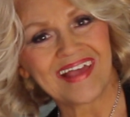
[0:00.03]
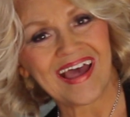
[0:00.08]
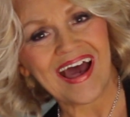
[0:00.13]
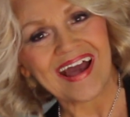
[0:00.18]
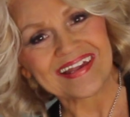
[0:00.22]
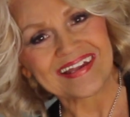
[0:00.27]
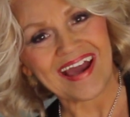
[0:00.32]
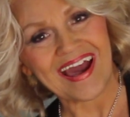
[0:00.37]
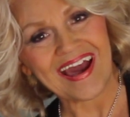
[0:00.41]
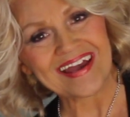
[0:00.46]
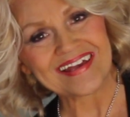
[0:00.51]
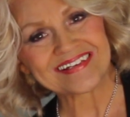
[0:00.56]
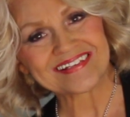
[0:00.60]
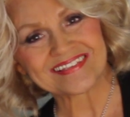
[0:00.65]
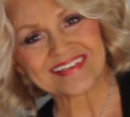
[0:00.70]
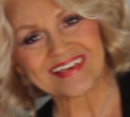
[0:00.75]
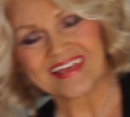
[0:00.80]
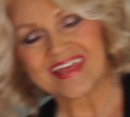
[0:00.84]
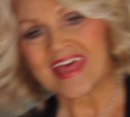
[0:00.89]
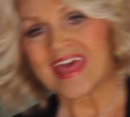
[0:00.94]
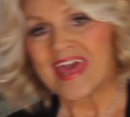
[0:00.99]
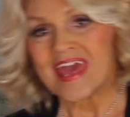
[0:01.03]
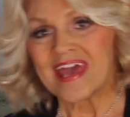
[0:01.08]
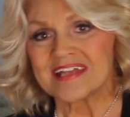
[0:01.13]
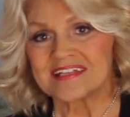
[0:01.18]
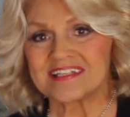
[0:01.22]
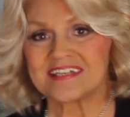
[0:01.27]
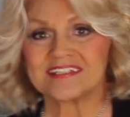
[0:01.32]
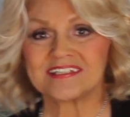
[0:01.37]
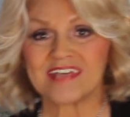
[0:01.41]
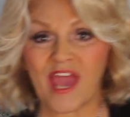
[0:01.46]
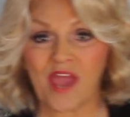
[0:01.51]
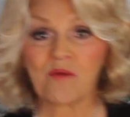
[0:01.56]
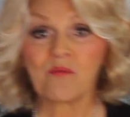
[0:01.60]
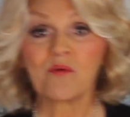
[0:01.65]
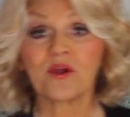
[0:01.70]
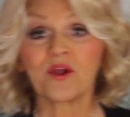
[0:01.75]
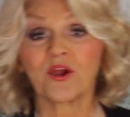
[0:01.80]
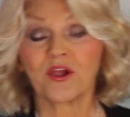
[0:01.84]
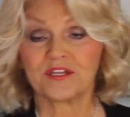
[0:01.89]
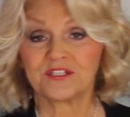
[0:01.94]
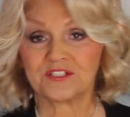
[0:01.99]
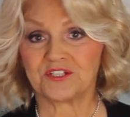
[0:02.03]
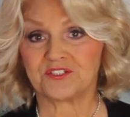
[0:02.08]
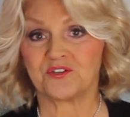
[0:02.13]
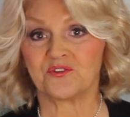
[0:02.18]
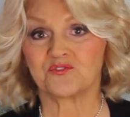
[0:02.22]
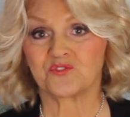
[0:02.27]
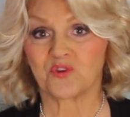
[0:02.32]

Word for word: Hi guys, today we're going to do